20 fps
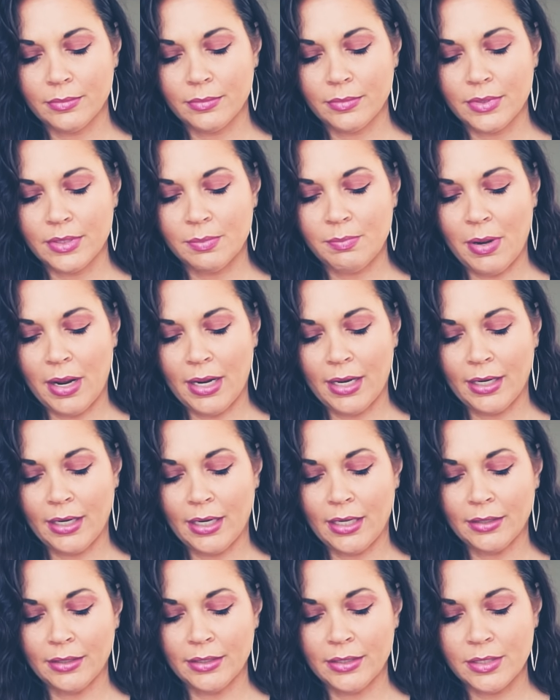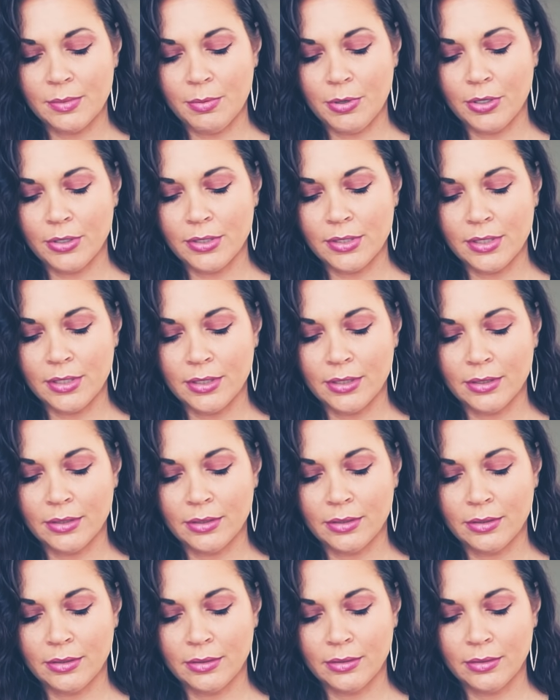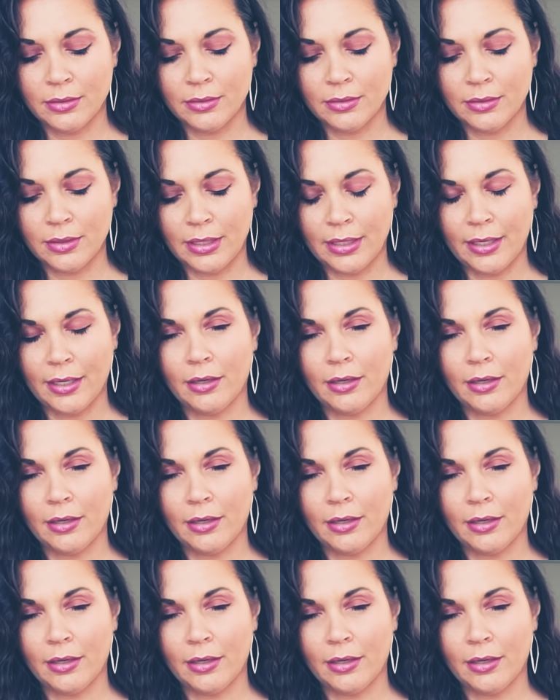spying on this person. And